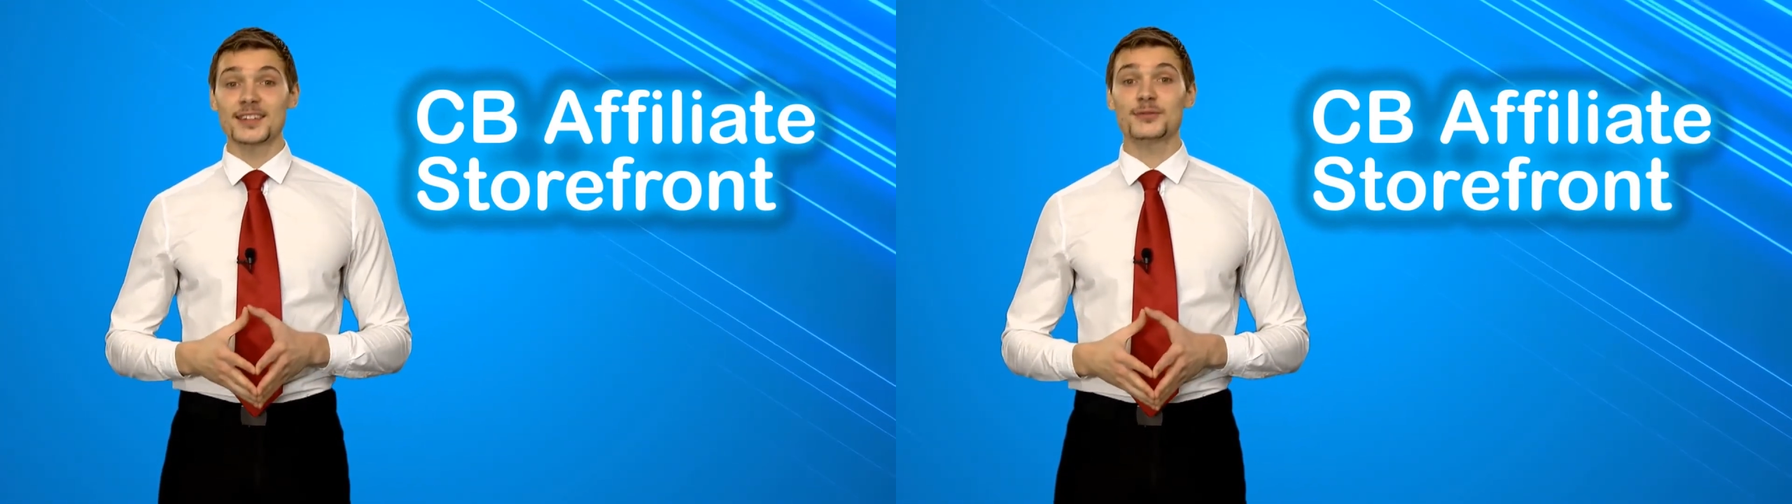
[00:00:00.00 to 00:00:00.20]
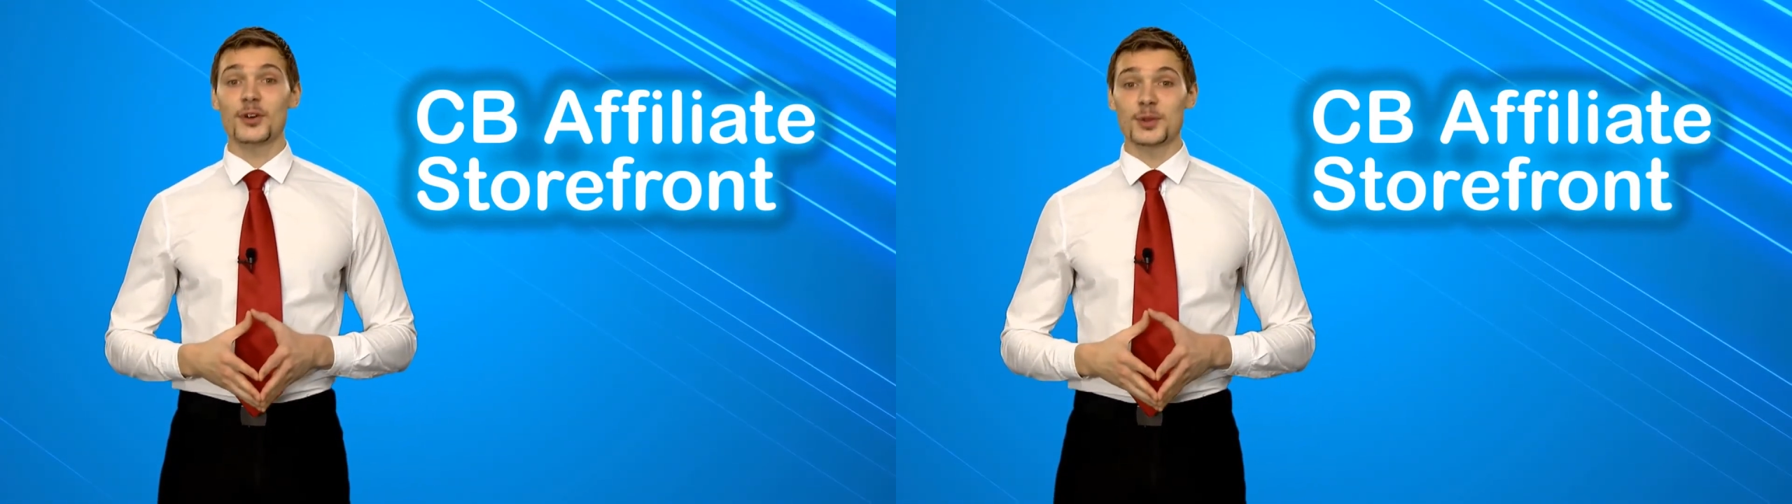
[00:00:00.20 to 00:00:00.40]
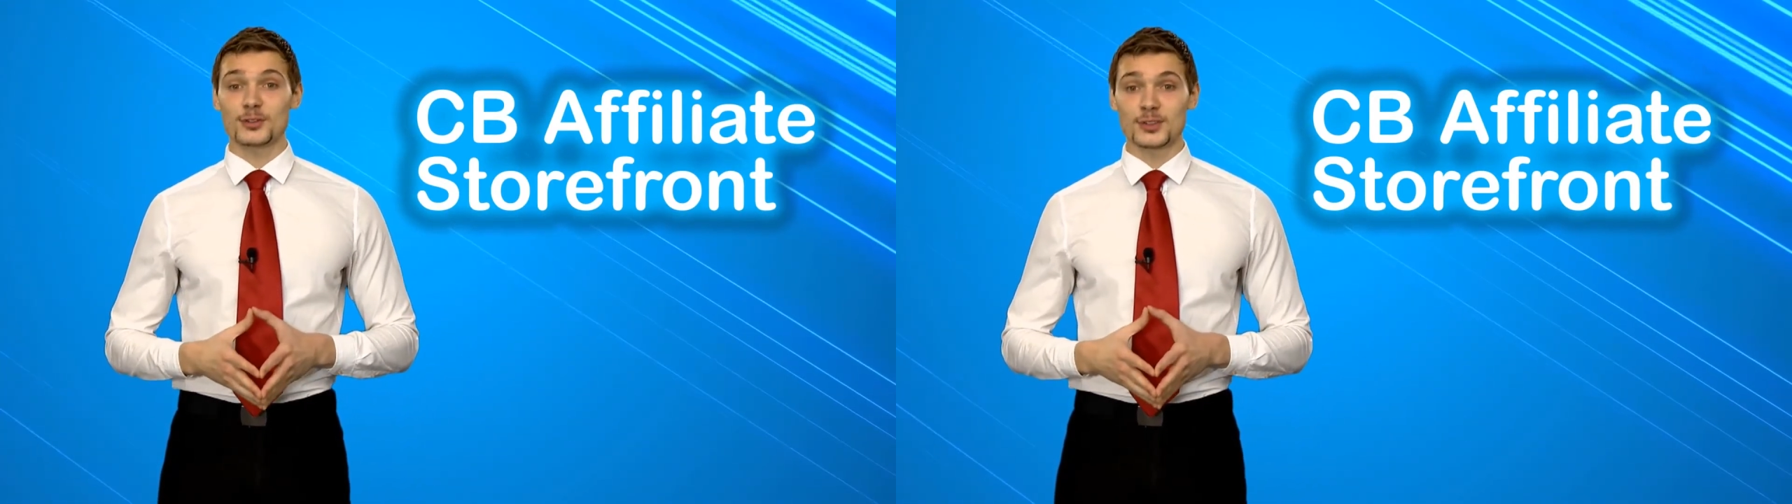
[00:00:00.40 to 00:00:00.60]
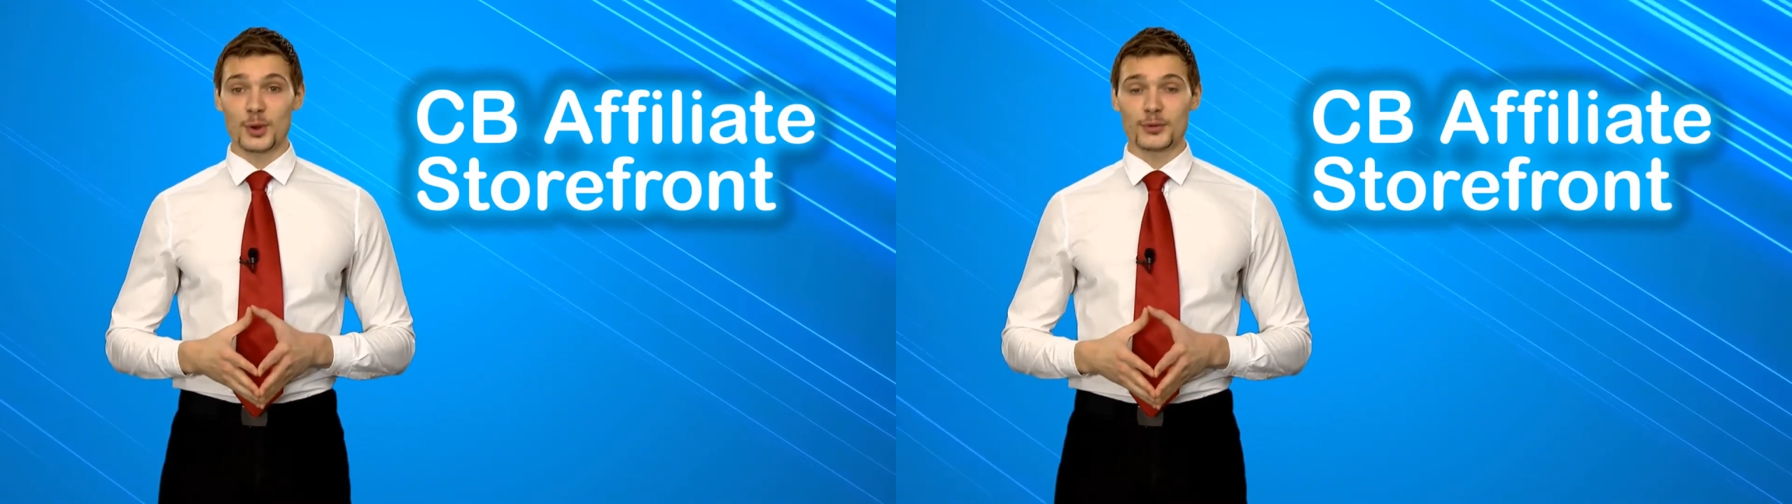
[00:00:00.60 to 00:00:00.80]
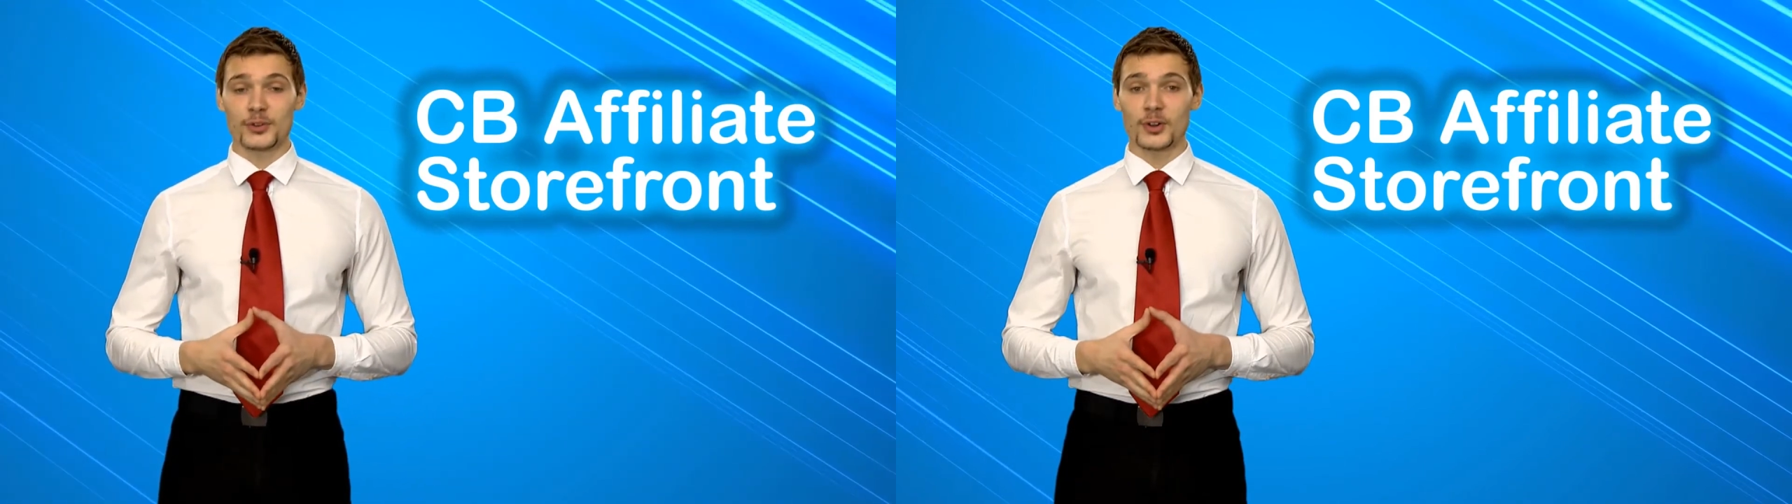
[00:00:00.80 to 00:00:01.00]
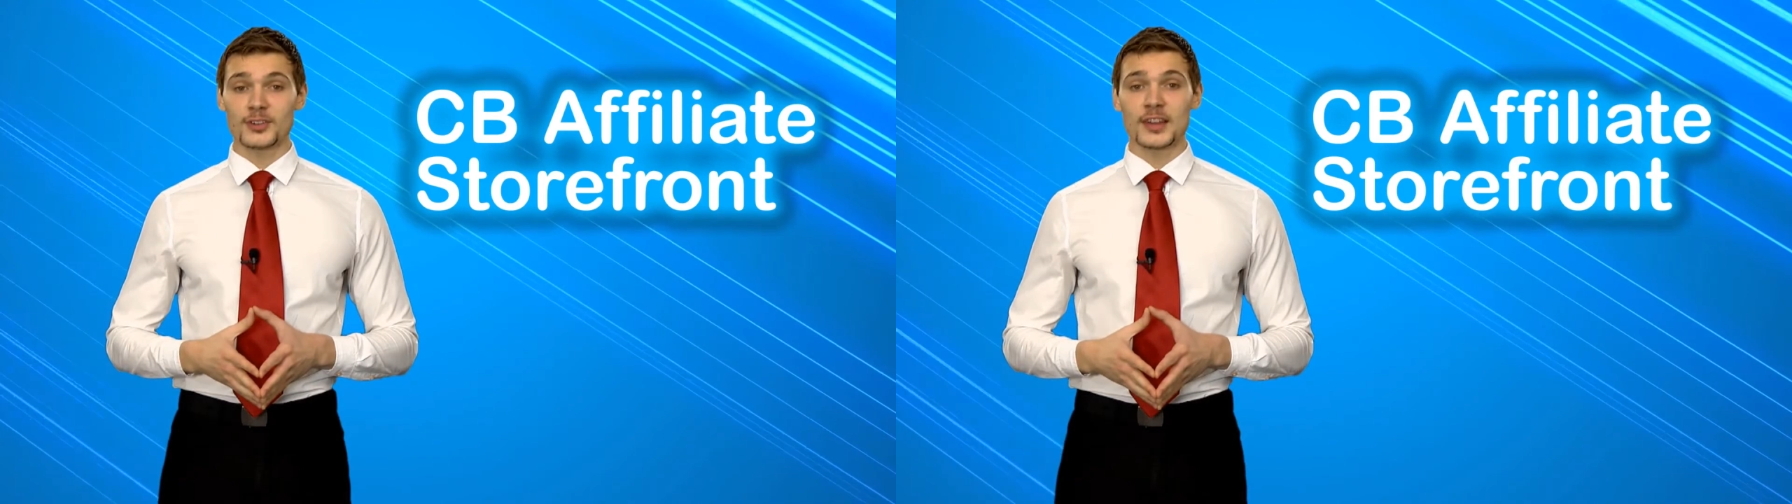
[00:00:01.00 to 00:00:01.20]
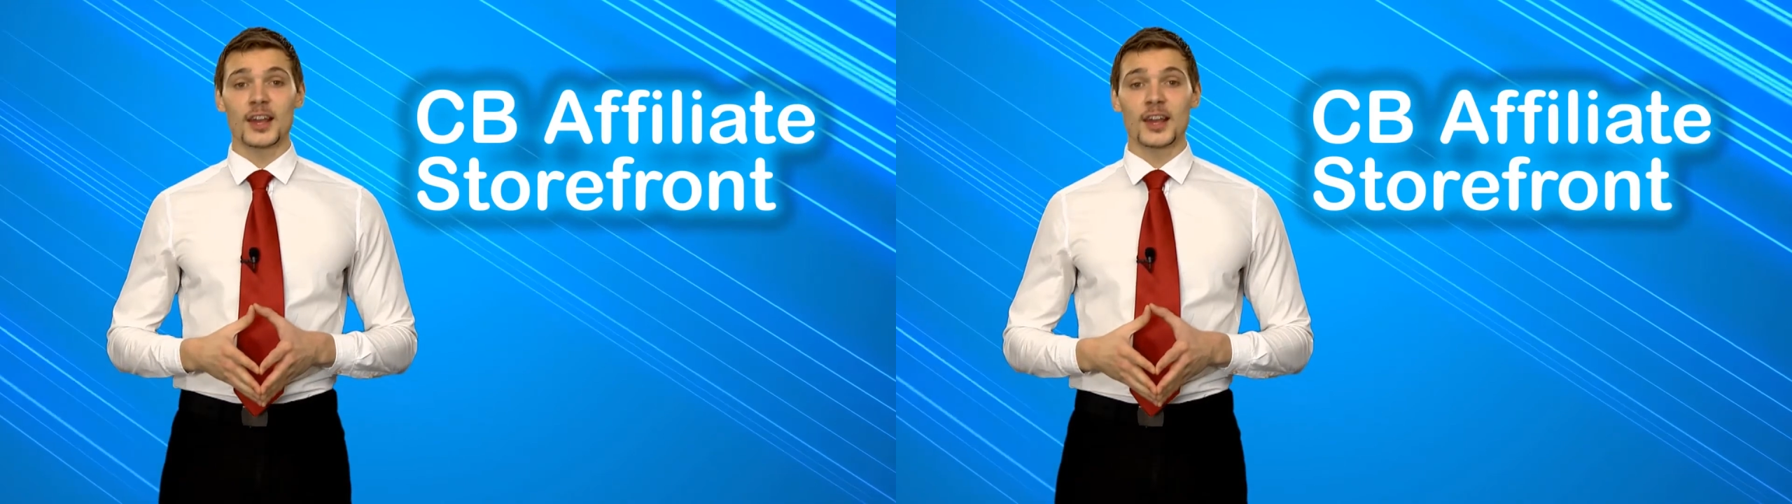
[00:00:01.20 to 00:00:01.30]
from your storefront,